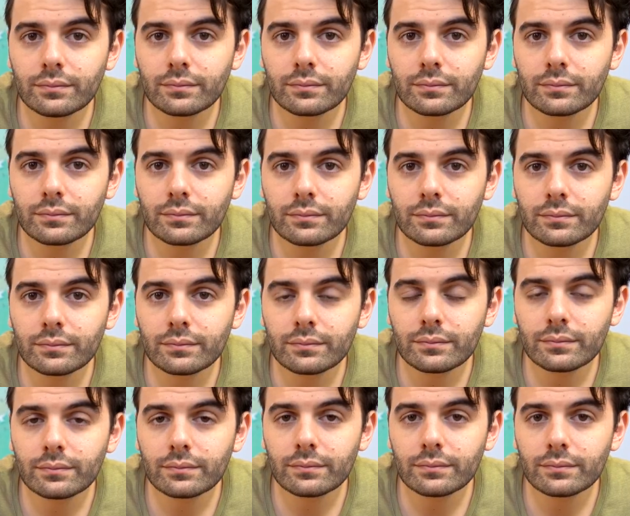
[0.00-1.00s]

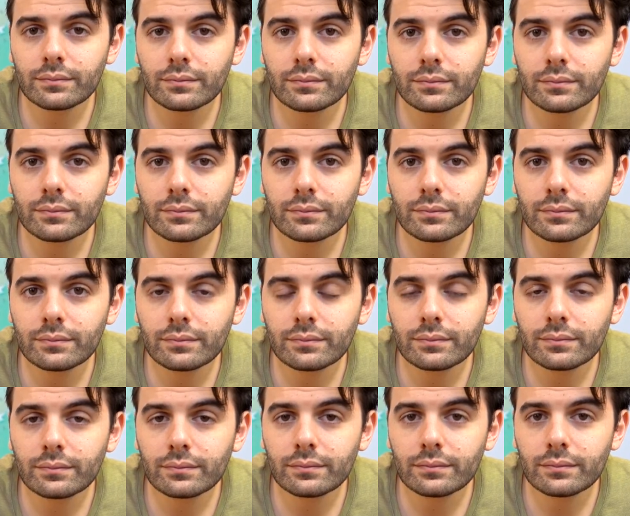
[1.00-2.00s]

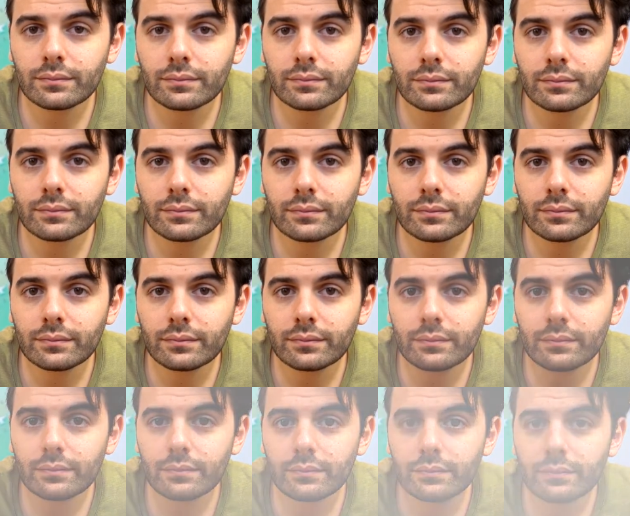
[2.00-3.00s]

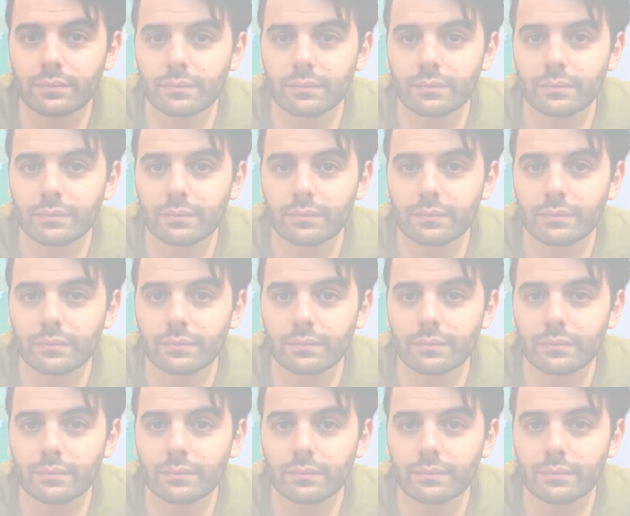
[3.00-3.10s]
[no speech]